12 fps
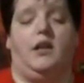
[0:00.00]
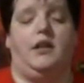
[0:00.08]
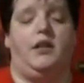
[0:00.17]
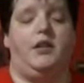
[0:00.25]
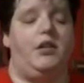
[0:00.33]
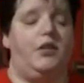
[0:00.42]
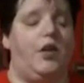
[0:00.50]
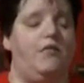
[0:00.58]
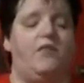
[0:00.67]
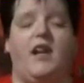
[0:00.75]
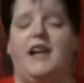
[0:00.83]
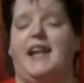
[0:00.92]
you
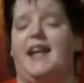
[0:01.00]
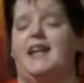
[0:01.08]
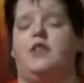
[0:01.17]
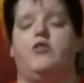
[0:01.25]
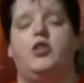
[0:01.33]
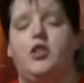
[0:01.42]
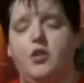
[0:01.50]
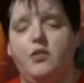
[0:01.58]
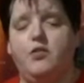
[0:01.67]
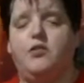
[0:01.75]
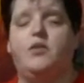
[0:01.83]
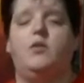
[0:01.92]
don't really get
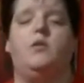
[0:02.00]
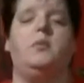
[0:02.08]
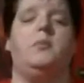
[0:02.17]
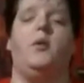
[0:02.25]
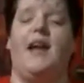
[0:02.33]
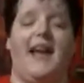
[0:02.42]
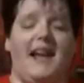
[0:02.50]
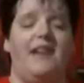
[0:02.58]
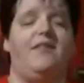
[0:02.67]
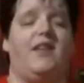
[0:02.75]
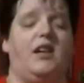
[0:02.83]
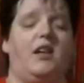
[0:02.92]
introduced to them or
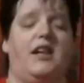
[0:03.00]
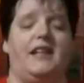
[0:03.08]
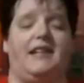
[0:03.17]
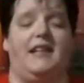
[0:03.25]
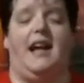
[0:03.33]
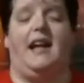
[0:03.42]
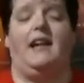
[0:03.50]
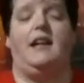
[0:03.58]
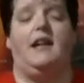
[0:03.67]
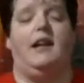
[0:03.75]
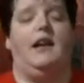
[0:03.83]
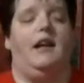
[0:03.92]
anything like that.
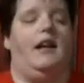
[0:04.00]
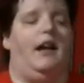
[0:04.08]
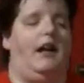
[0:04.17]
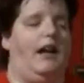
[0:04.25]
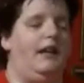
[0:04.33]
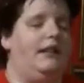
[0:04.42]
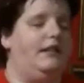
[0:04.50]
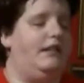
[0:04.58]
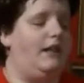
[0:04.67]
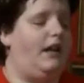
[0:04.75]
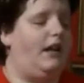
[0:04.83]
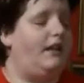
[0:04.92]
And
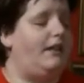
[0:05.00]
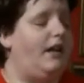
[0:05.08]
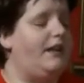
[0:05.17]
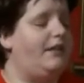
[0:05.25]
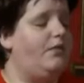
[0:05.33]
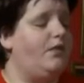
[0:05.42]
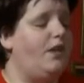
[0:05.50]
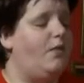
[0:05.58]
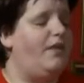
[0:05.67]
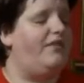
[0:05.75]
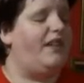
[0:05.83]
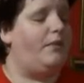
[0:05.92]
I don't know
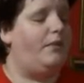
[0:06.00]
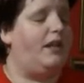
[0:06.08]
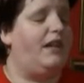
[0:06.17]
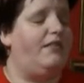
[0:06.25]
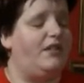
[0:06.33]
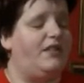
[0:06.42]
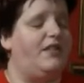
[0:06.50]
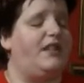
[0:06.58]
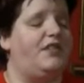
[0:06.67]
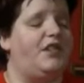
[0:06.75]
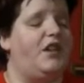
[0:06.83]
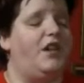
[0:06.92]
if they were given a
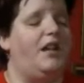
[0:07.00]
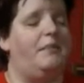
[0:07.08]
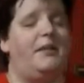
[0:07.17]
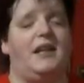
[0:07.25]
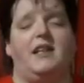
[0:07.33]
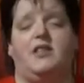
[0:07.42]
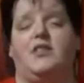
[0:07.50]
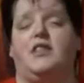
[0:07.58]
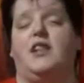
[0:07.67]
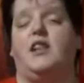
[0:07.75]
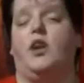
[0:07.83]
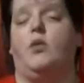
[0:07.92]
set time and they just
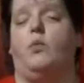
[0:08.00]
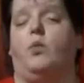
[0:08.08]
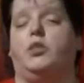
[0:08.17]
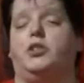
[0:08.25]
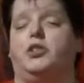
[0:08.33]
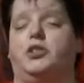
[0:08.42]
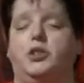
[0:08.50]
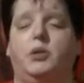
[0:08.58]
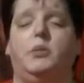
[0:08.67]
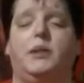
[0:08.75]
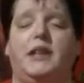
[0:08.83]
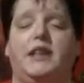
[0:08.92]
didn't know what to
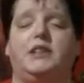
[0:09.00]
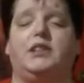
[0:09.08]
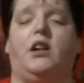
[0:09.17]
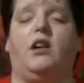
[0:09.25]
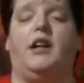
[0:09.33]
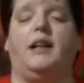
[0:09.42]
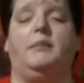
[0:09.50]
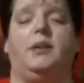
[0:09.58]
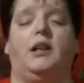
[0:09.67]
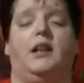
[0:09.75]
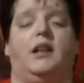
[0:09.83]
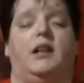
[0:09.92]
do at that
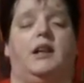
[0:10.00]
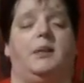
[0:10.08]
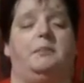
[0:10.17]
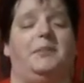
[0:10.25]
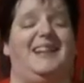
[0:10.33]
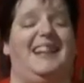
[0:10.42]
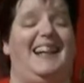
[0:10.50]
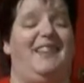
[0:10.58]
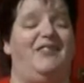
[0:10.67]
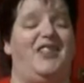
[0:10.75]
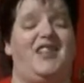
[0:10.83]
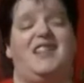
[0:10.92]
time. But
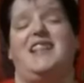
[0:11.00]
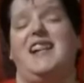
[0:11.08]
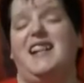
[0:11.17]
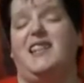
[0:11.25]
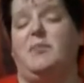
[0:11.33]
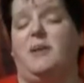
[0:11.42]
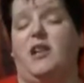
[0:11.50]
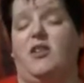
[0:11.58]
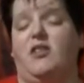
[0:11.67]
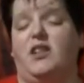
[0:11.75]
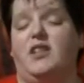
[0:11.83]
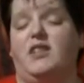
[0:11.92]
if this needed to be
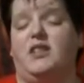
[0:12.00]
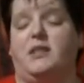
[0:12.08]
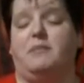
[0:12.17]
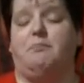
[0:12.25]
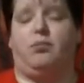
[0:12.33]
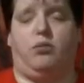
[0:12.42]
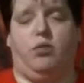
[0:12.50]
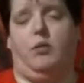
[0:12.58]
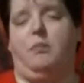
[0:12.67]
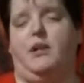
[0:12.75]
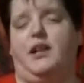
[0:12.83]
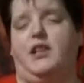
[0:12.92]
longer to
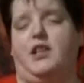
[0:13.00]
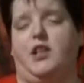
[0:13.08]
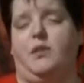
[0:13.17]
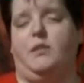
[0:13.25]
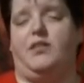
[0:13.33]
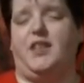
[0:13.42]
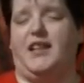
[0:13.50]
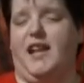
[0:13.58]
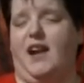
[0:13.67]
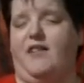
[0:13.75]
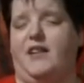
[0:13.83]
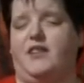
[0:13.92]
properly show us the
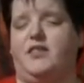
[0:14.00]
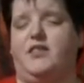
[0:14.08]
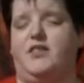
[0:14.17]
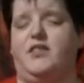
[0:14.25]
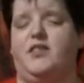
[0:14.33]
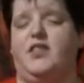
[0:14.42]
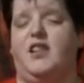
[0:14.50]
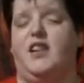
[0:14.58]
characters,